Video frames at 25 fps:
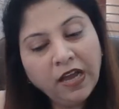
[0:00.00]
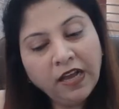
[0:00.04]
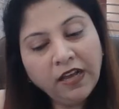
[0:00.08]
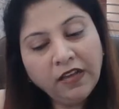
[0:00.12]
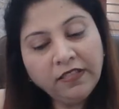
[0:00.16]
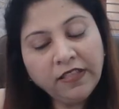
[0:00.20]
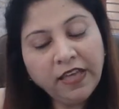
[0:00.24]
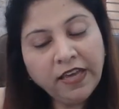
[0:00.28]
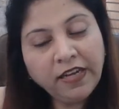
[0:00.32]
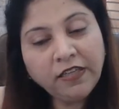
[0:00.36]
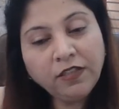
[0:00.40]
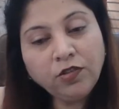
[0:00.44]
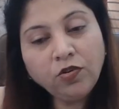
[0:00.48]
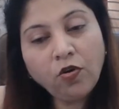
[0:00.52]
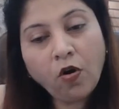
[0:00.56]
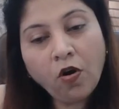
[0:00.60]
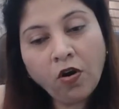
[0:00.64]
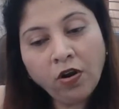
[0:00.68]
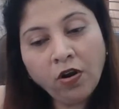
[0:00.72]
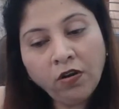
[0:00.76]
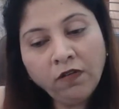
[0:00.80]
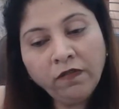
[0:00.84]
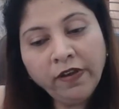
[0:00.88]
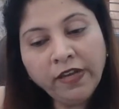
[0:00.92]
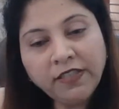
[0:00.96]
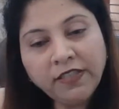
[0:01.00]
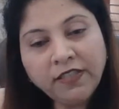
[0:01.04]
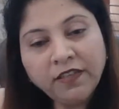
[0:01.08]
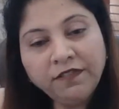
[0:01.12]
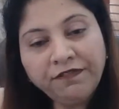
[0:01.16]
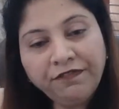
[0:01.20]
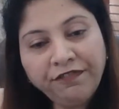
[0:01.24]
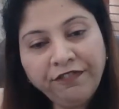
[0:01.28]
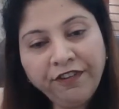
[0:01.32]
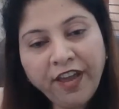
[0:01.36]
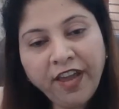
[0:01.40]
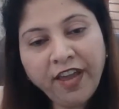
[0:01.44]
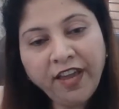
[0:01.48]
There is always a
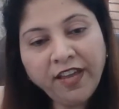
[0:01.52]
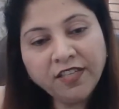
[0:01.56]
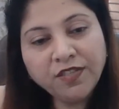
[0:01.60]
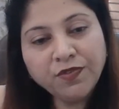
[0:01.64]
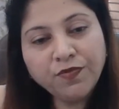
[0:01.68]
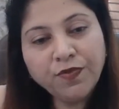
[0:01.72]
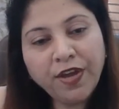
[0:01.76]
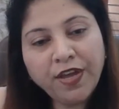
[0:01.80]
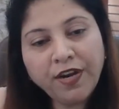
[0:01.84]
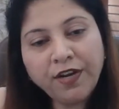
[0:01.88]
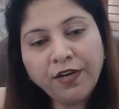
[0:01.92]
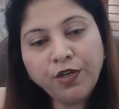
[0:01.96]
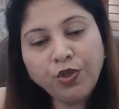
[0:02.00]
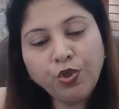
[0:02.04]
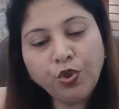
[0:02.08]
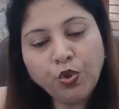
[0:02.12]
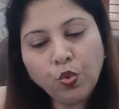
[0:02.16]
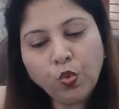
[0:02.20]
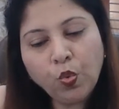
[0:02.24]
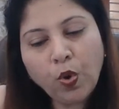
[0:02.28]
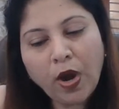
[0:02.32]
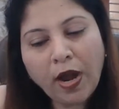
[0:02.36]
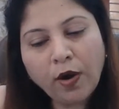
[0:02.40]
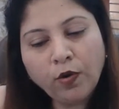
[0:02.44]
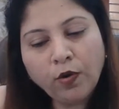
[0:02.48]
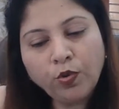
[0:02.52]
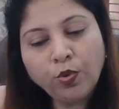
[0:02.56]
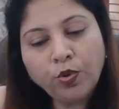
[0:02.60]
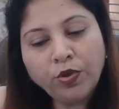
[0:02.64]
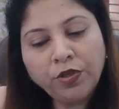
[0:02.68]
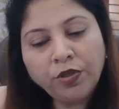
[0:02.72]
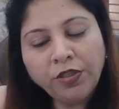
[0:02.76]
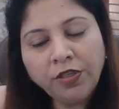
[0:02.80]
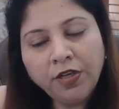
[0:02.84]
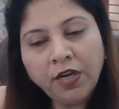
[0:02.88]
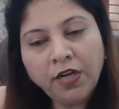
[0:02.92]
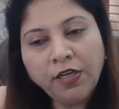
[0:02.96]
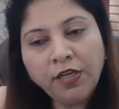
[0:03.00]
phase where you have to
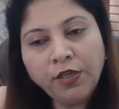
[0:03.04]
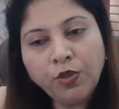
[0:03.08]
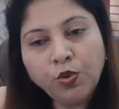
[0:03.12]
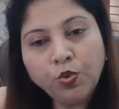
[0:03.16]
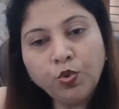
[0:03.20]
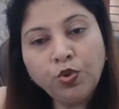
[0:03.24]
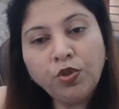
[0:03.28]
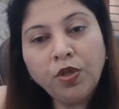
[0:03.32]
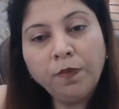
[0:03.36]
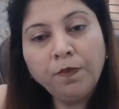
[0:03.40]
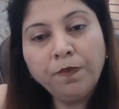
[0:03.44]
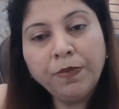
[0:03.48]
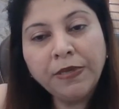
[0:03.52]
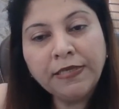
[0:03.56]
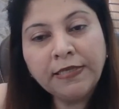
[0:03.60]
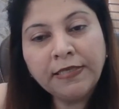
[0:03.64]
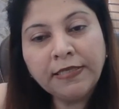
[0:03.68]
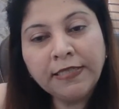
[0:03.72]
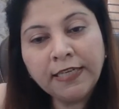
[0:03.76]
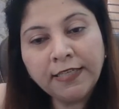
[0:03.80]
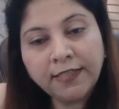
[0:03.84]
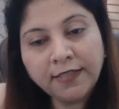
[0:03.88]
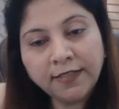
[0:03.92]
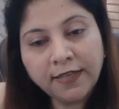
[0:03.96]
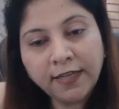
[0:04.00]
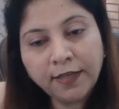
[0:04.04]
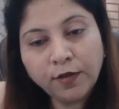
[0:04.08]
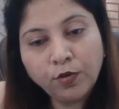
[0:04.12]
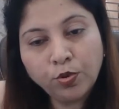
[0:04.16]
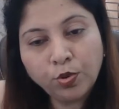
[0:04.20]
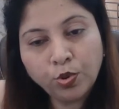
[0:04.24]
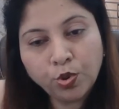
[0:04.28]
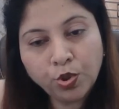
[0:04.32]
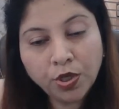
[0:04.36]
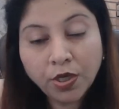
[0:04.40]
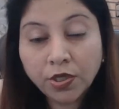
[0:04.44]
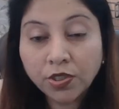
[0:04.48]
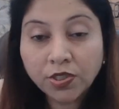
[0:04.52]
really do the business
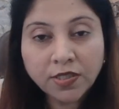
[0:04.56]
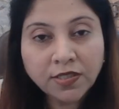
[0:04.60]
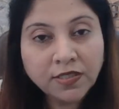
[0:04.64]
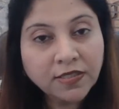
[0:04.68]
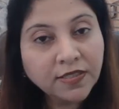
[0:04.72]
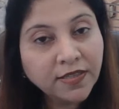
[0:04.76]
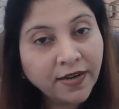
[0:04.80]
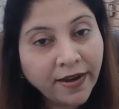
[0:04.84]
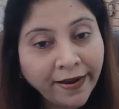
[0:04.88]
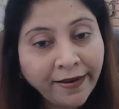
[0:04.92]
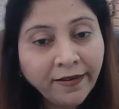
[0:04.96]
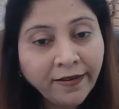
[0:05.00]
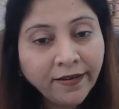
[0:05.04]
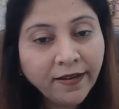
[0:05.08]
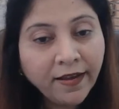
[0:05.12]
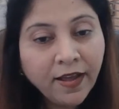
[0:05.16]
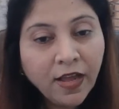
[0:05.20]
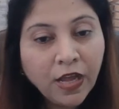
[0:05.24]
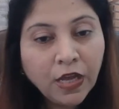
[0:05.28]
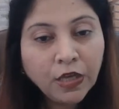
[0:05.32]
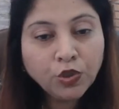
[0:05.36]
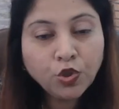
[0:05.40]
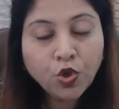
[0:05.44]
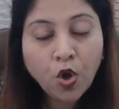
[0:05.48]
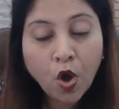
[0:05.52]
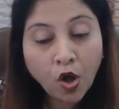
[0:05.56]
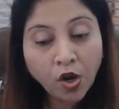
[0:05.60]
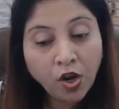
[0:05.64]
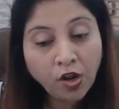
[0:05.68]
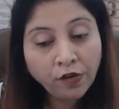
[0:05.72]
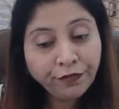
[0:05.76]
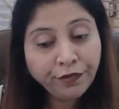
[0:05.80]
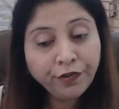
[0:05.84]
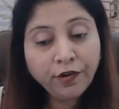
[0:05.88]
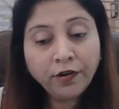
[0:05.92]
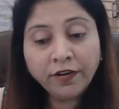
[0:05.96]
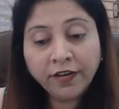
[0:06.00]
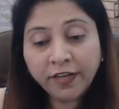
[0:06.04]
negotiations, right? So all
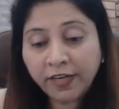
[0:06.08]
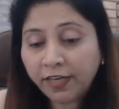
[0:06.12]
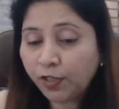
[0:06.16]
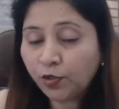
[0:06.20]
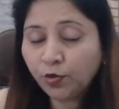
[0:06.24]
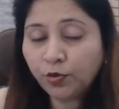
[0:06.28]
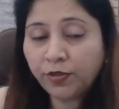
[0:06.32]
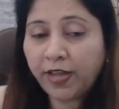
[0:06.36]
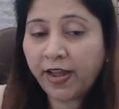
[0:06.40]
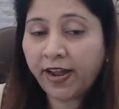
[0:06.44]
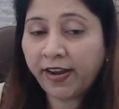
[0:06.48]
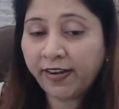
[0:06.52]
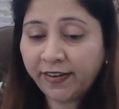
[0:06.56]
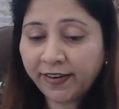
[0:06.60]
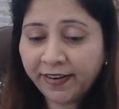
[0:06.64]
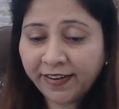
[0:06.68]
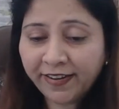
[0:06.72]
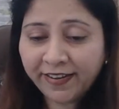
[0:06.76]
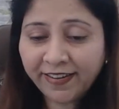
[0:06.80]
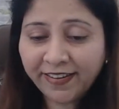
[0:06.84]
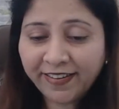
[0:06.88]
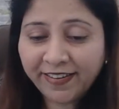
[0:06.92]
of you agree to that?